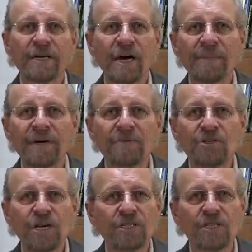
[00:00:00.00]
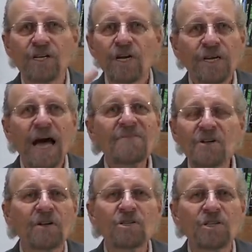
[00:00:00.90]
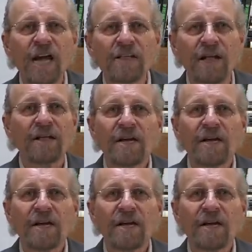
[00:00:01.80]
coming of Jesus. You have to understand that.